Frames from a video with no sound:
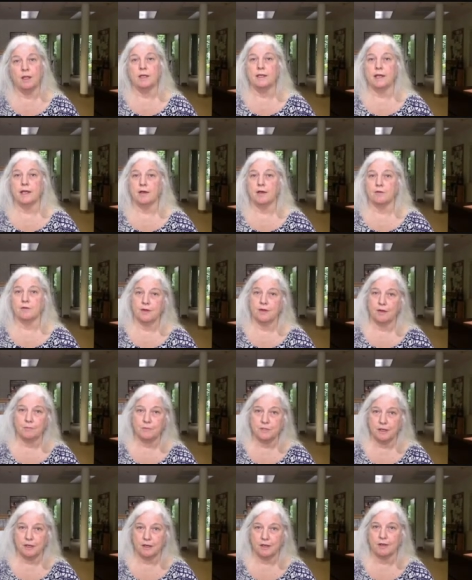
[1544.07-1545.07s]
Now,
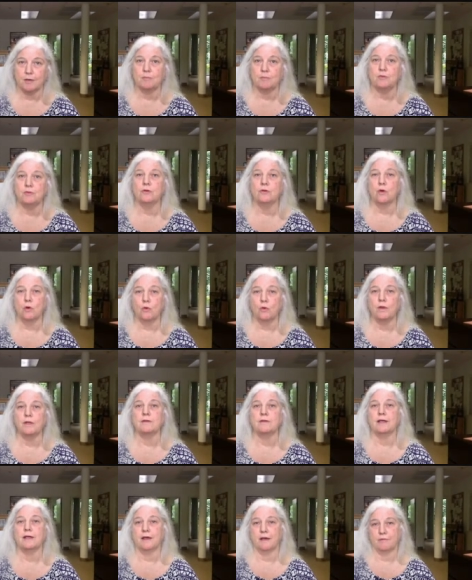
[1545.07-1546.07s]
sometimes you're
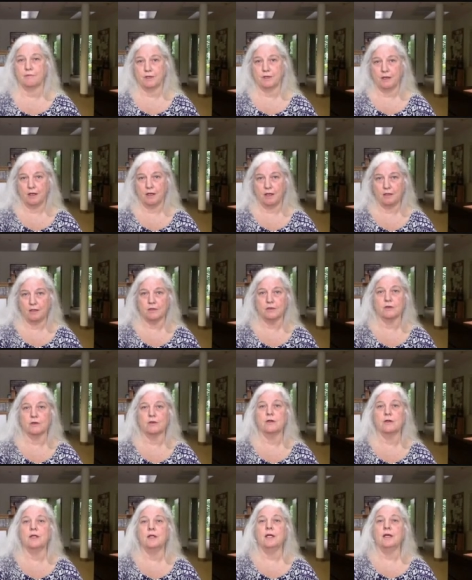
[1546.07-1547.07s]
going to have
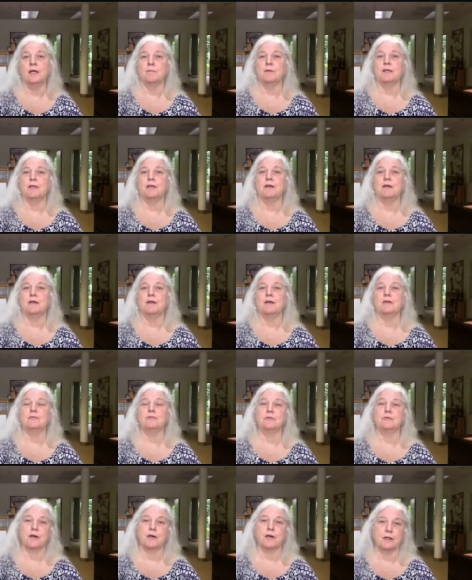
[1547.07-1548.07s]
color
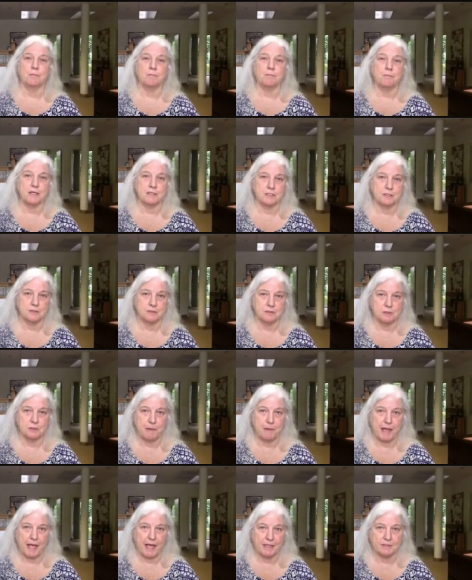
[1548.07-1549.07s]
because you've got a muscle
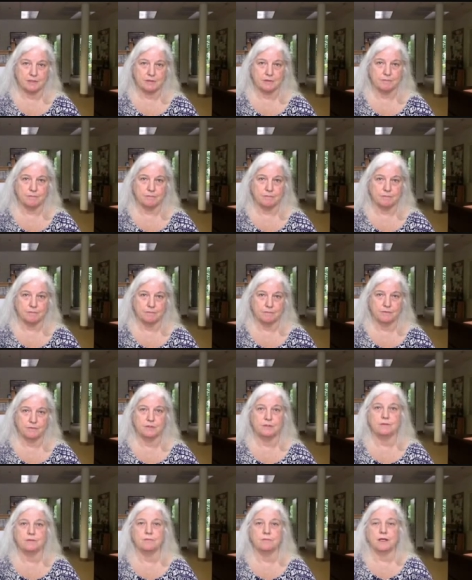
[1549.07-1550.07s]
spasm
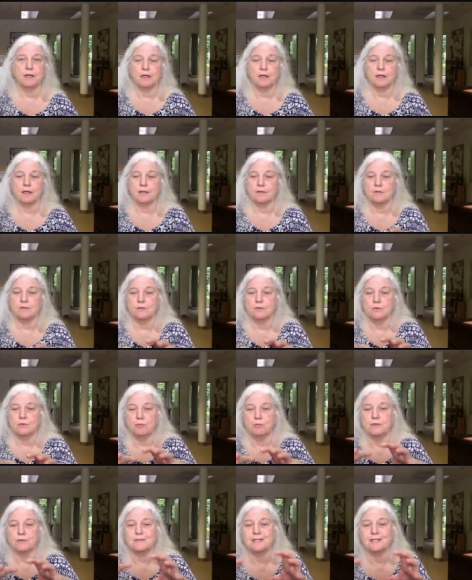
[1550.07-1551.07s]
to, uh, to
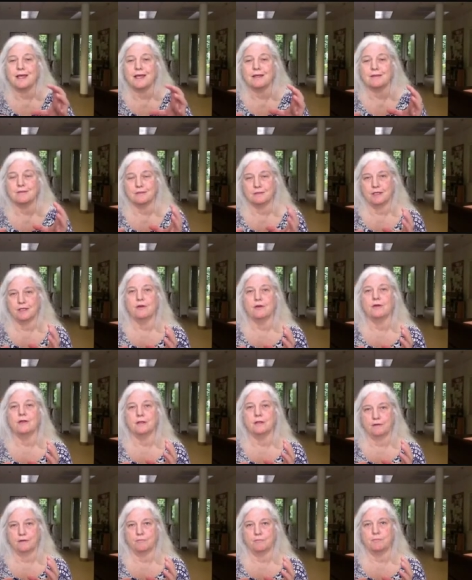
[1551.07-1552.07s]
protect an
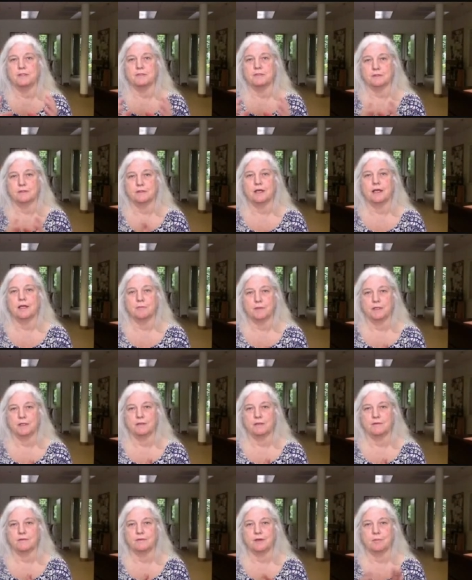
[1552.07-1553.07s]
area of
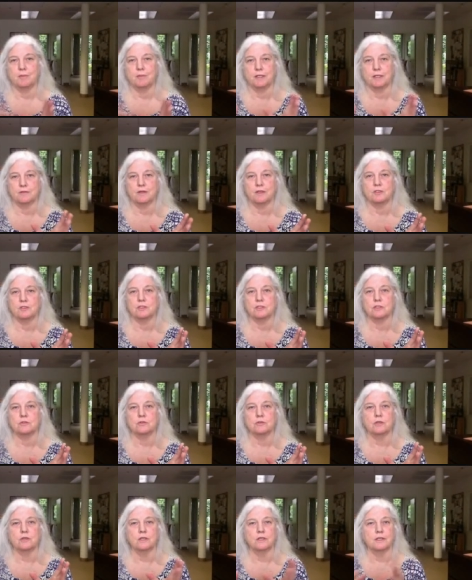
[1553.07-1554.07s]
misalignment, a
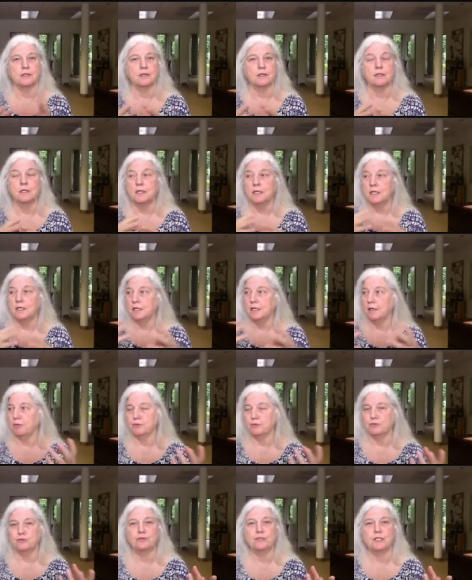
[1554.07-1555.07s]
subluxation or a
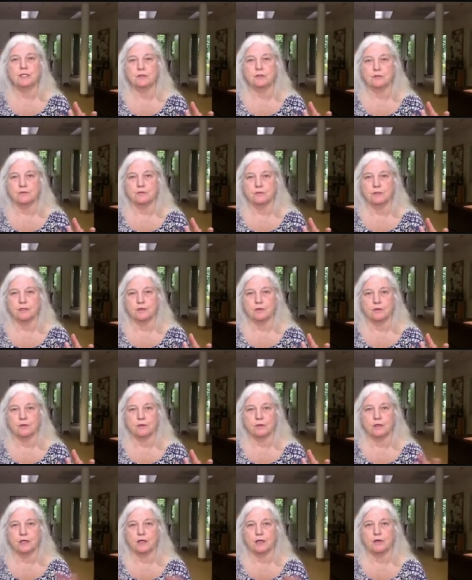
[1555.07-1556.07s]
protruding or,
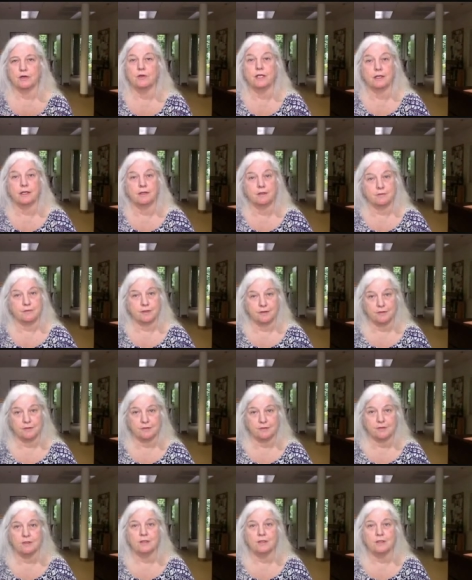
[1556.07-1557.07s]
or a herniated
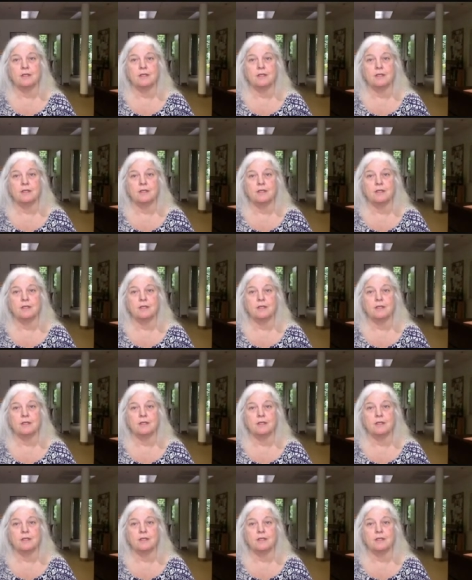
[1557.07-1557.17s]
disc.